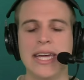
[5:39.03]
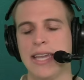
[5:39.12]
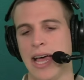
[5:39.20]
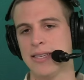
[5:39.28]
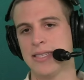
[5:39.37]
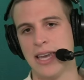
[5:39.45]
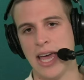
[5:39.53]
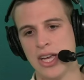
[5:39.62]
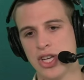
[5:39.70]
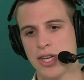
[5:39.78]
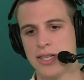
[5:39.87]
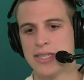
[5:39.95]

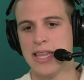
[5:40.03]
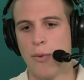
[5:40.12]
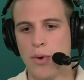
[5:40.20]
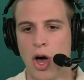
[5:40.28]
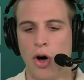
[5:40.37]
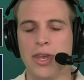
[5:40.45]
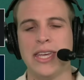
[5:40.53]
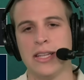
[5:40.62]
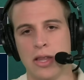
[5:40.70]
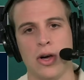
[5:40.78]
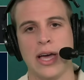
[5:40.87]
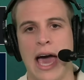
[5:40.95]
destinations that we all need to
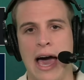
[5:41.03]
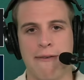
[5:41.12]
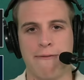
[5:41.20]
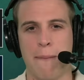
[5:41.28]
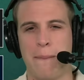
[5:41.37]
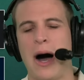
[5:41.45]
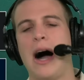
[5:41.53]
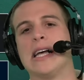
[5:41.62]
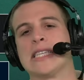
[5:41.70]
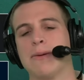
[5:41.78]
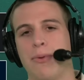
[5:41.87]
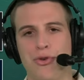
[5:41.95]
look at for
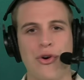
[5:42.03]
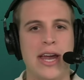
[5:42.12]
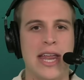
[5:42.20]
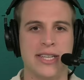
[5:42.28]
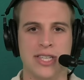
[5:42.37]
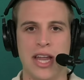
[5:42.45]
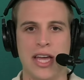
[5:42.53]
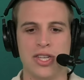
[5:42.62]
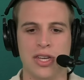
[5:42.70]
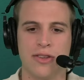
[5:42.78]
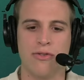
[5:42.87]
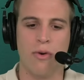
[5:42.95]
possible trade
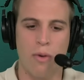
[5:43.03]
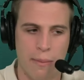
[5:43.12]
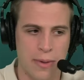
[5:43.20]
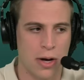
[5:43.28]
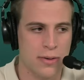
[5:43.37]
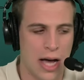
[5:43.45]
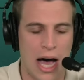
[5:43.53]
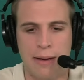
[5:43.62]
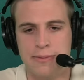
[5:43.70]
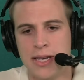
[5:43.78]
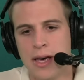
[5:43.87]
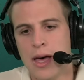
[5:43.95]
destinations for Romeo
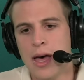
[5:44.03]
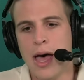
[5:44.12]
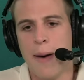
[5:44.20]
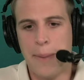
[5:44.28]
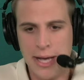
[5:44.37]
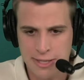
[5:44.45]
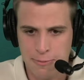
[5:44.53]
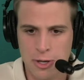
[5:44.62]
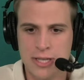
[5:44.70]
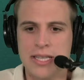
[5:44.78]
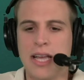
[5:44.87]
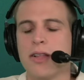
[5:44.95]
Doubs. Pittsburgh
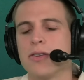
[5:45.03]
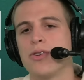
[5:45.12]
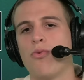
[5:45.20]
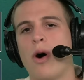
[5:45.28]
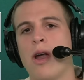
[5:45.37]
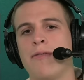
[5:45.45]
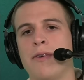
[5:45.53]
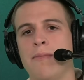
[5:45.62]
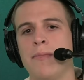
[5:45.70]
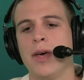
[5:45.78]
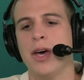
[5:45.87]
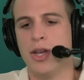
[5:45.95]
Steelers are one of them.
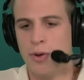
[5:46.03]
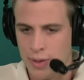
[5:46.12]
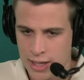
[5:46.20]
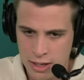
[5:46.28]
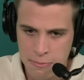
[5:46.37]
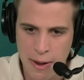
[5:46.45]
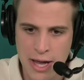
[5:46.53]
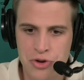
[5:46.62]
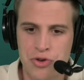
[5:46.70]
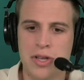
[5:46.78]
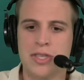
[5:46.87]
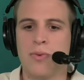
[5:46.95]
New England
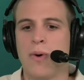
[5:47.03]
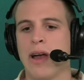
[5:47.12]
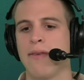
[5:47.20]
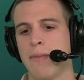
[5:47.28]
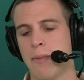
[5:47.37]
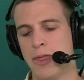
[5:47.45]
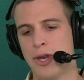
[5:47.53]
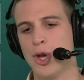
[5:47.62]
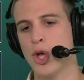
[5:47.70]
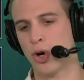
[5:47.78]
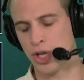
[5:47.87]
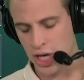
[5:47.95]
Patriots are one of them, and the New
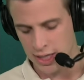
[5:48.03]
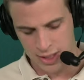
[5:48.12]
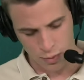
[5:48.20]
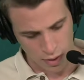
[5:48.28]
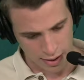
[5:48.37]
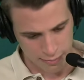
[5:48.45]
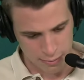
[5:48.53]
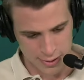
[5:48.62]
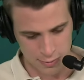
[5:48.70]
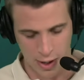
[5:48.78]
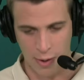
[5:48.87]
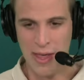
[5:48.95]
York Jets are one of them
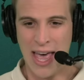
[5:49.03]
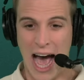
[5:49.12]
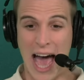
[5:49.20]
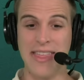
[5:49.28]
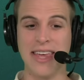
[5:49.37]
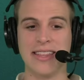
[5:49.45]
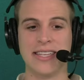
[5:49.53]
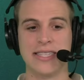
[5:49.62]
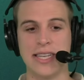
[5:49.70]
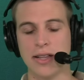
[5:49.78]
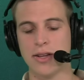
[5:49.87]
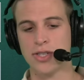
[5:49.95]
as well. I think the
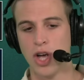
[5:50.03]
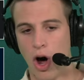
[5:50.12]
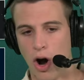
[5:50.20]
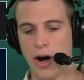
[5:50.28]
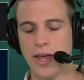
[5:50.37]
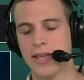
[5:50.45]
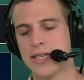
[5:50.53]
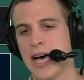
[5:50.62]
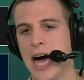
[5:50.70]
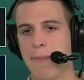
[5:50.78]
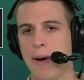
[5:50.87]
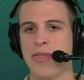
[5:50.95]
Steelers are at the
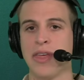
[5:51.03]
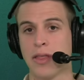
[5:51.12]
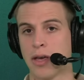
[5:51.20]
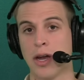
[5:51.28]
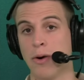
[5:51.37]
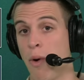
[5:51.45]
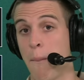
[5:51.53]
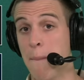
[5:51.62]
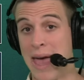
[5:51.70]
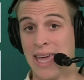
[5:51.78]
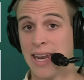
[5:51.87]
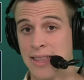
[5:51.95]
top. I think they're going to
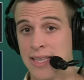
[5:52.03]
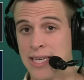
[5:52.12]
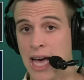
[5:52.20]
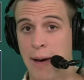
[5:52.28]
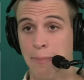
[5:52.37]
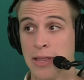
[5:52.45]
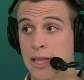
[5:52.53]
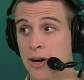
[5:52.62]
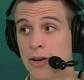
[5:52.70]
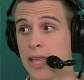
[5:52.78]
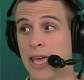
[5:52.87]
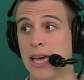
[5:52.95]
remain at the top
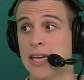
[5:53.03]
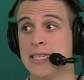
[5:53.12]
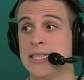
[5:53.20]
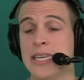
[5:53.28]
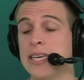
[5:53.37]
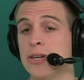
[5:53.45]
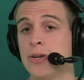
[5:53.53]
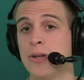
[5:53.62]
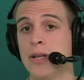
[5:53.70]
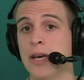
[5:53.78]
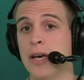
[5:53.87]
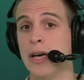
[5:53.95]
literally until
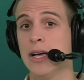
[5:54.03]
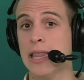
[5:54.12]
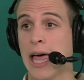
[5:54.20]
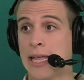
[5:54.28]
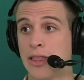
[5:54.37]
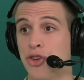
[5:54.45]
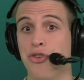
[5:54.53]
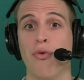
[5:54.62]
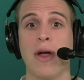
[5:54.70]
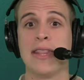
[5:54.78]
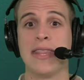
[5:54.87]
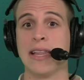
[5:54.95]
like the
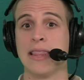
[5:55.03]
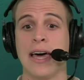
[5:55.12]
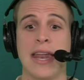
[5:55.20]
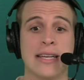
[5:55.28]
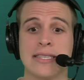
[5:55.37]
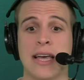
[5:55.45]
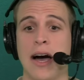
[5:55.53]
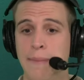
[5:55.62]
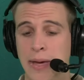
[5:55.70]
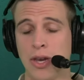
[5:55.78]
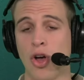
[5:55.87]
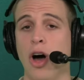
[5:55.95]
trade deadline has come
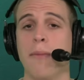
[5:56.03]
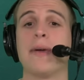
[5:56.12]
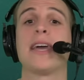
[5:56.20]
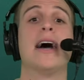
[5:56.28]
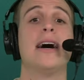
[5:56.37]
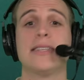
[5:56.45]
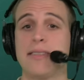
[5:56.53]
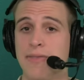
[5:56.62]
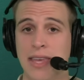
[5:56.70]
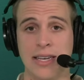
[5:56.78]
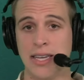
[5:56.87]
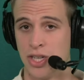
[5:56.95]
and gone because of
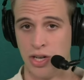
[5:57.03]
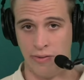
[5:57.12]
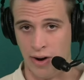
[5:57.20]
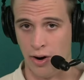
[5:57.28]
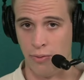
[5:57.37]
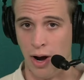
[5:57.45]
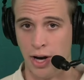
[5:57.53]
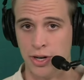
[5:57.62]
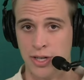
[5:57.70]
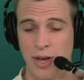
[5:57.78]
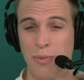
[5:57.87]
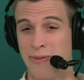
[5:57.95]
the addition of Aaron
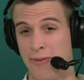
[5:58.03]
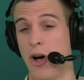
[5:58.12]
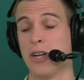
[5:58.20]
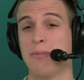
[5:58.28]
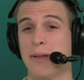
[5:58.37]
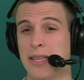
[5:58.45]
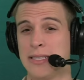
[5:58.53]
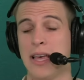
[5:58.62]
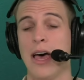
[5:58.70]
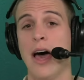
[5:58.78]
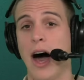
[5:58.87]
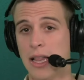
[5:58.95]
Rodgers. And we've talked about this
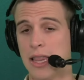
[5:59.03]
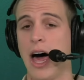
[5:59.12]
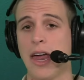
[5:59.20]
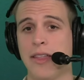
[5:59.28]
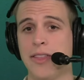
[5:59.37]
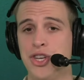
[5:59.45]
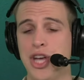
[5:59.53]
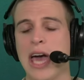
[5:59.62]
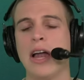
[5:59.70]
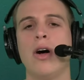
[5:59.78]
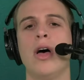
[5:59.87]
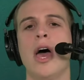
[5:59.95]
a lot on the
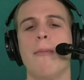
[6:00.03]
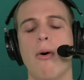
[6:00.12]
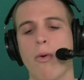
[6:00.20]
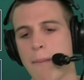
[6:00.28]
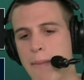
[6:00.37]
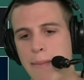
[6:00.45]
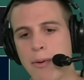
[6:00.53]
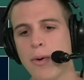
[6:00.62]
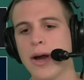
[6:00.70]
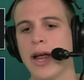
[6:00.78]
channel, but remember when